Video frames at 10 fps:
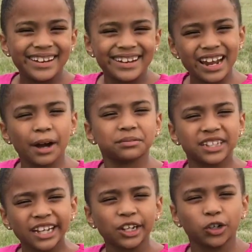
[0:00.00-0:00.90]
Now I'm
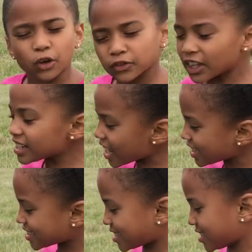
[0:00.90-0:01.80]
taking off the
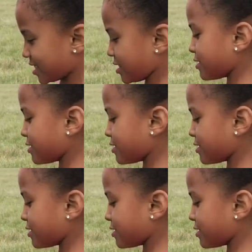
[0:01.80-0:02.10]
nuts.